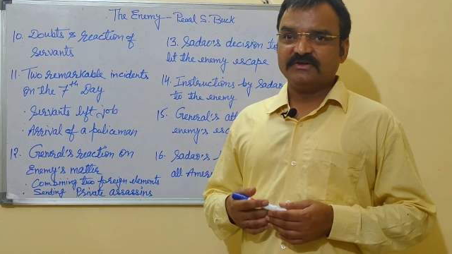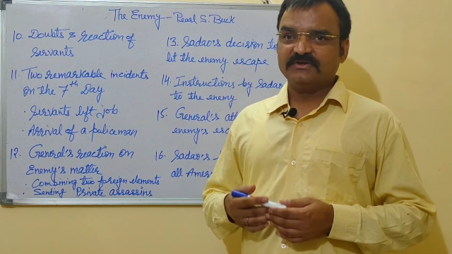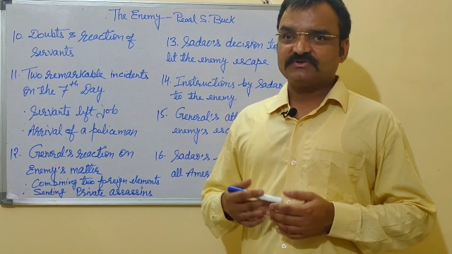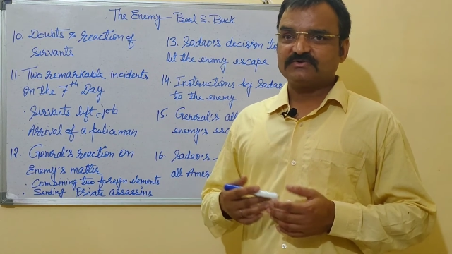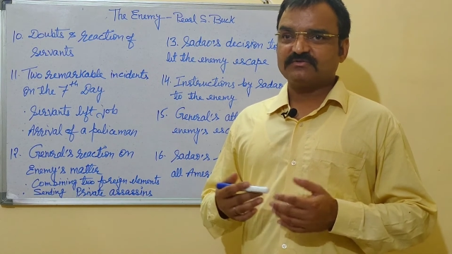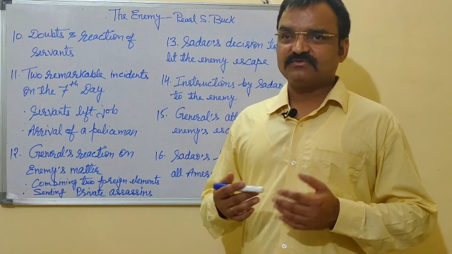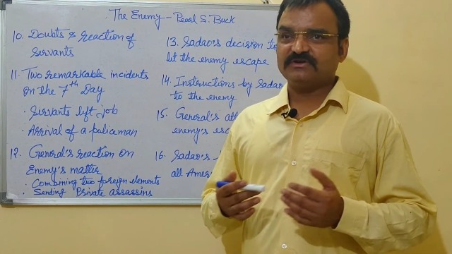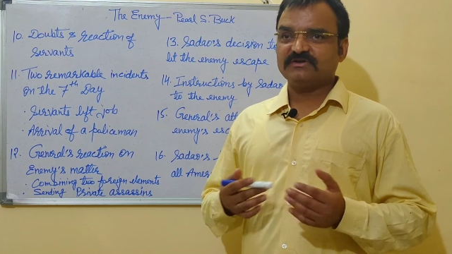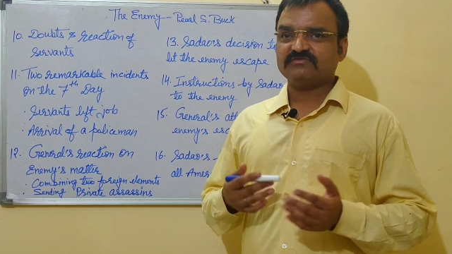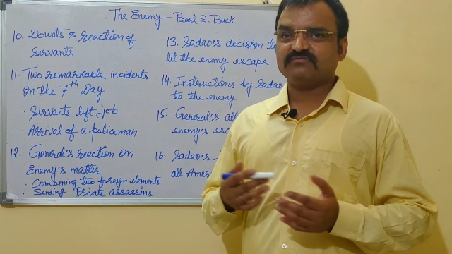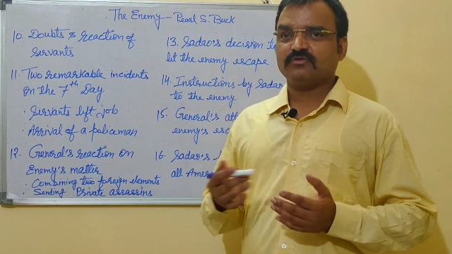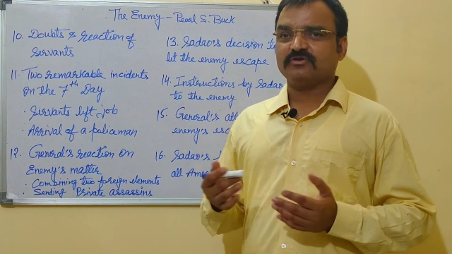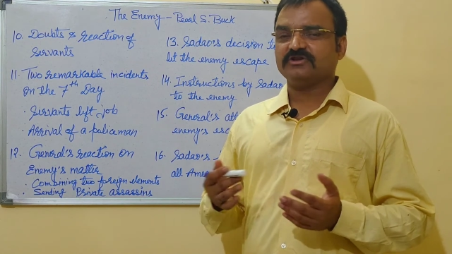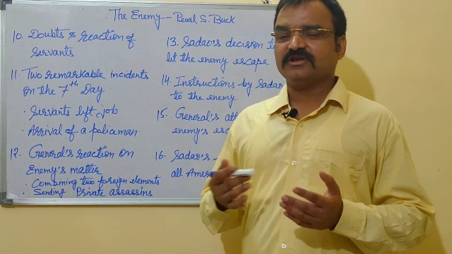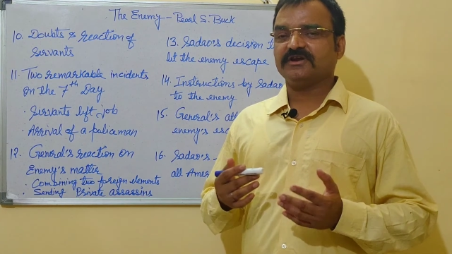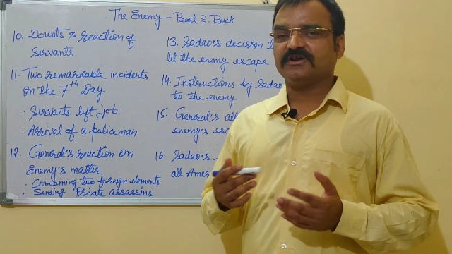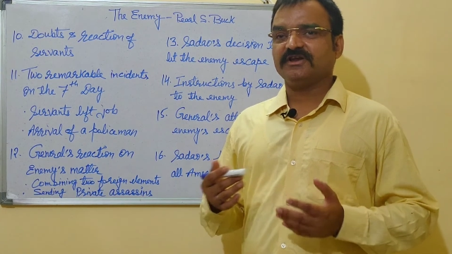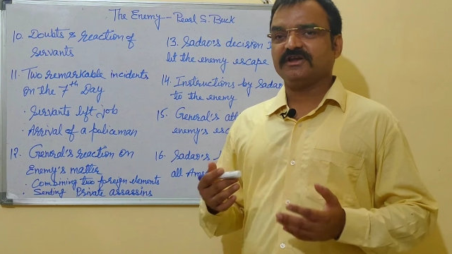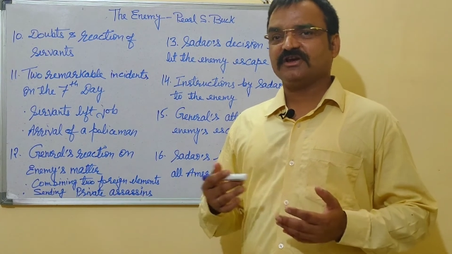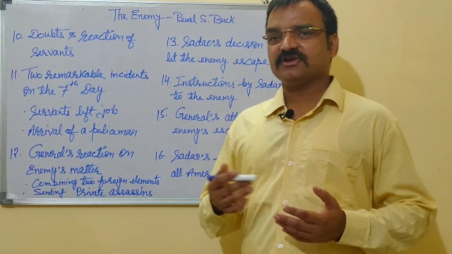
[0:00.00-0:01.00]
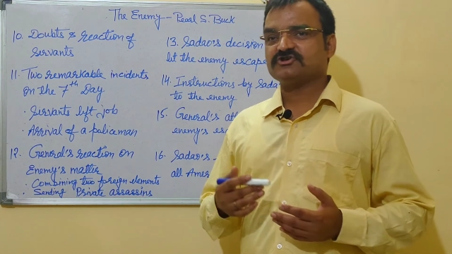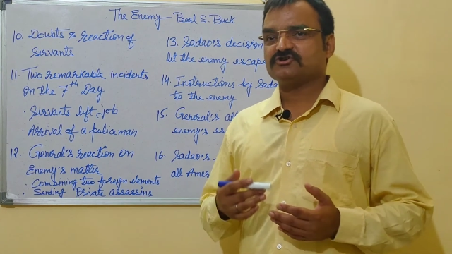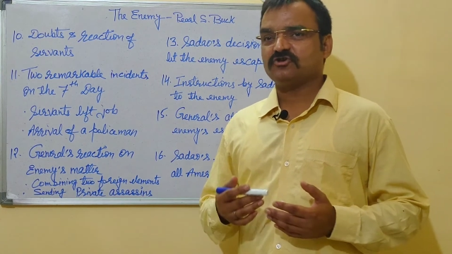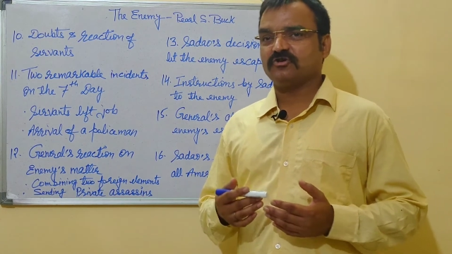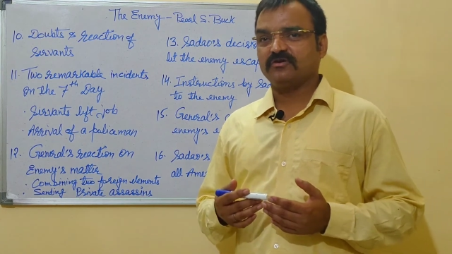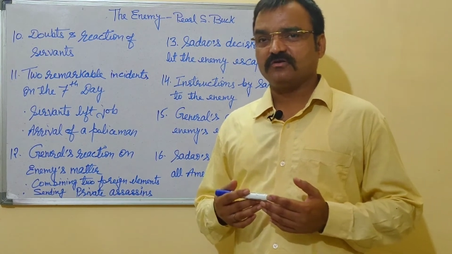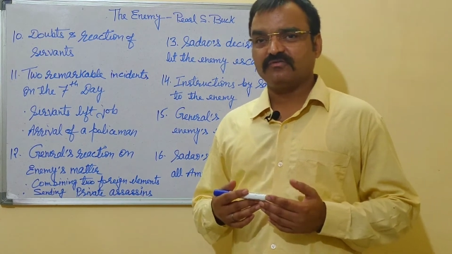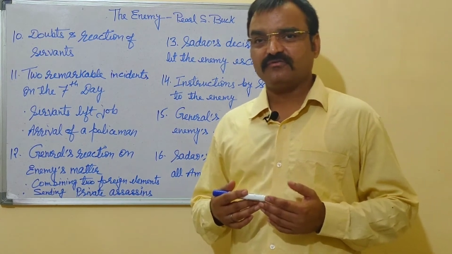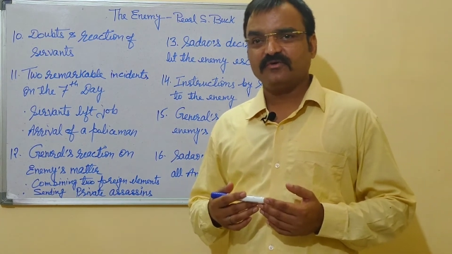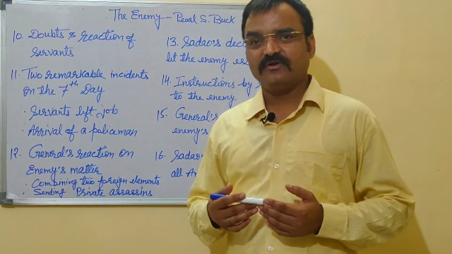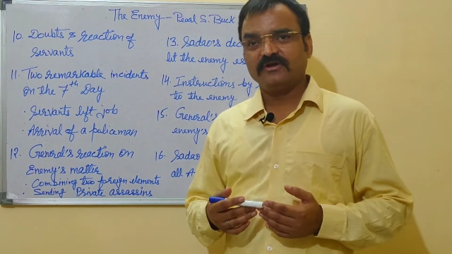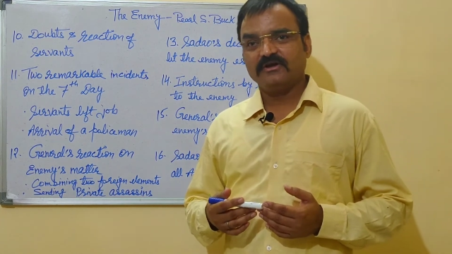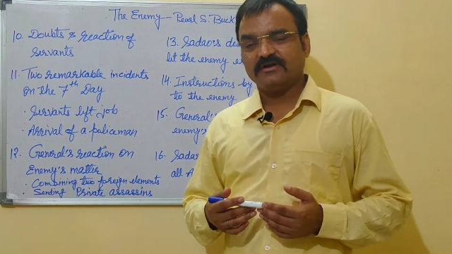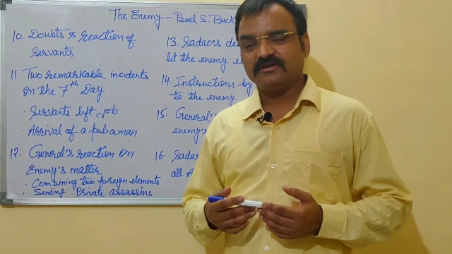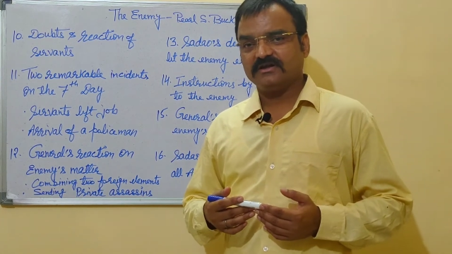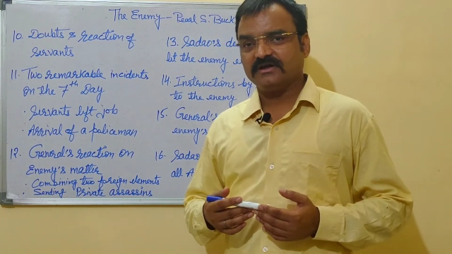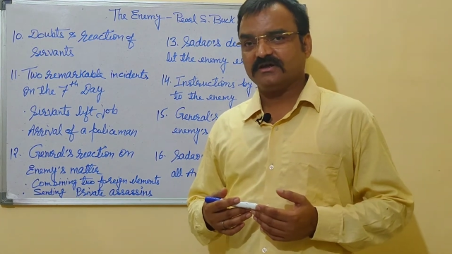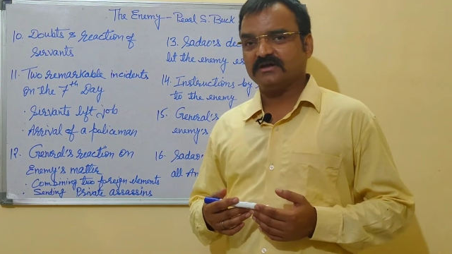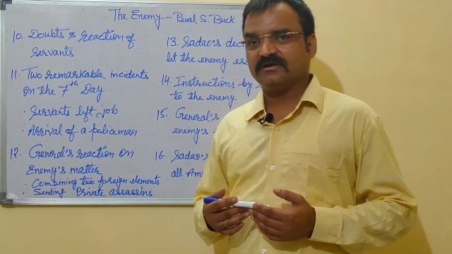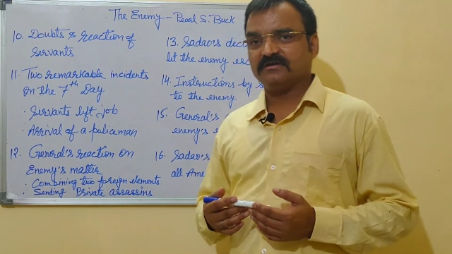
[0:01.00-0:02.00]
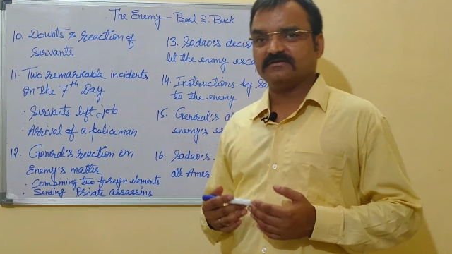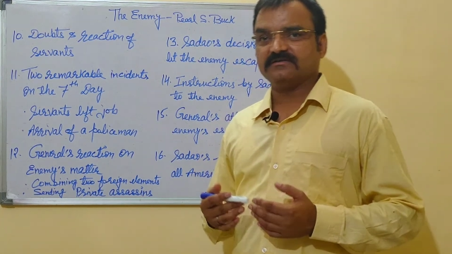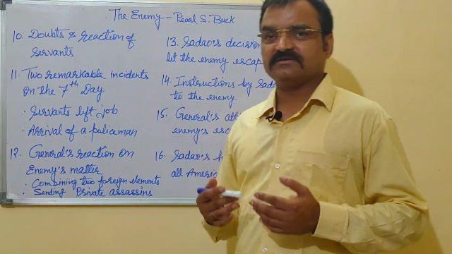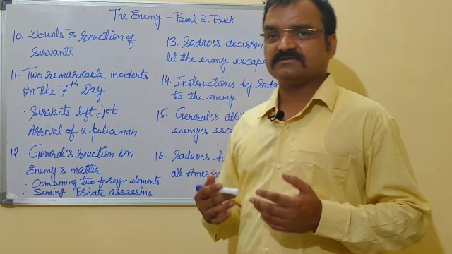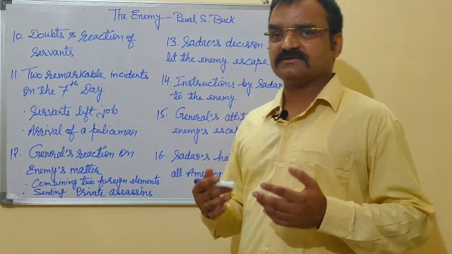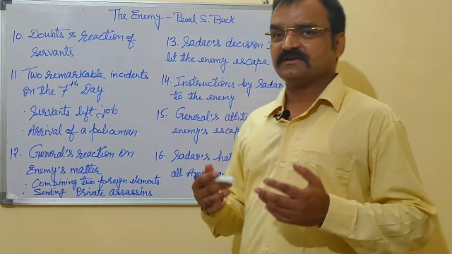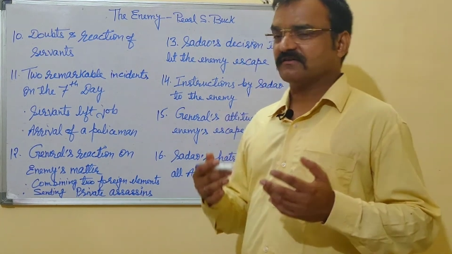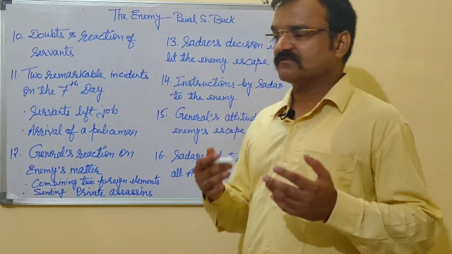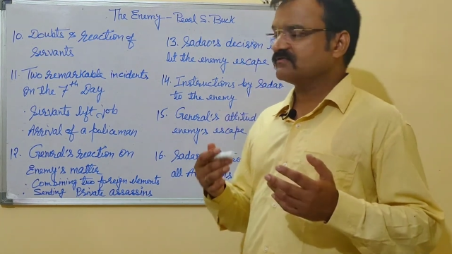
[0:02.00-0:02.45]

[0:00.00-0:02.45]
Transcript: So this was the reaction of the